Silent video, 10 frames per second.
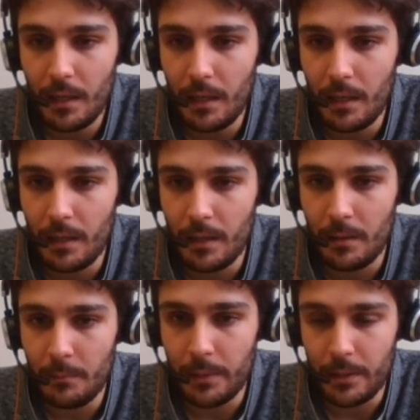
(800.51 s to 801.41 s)

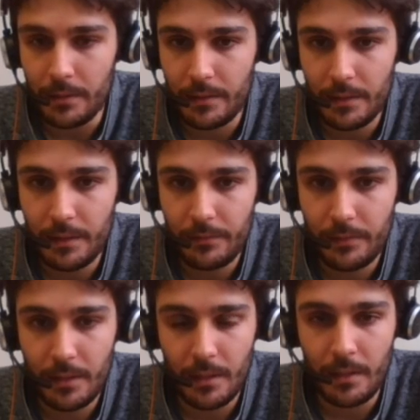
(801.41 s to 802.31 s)
But if
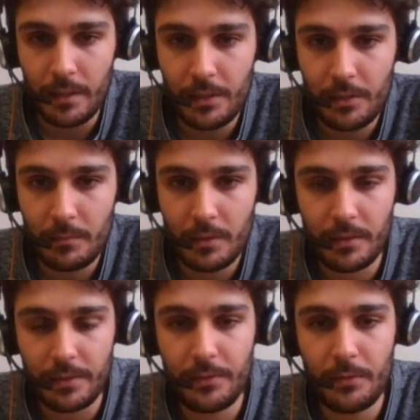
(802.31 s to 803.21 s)
the initial model
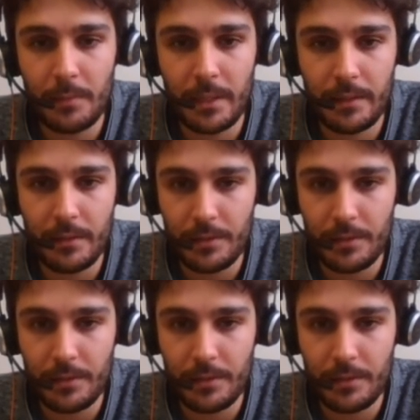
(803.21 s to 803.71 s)
is too bad,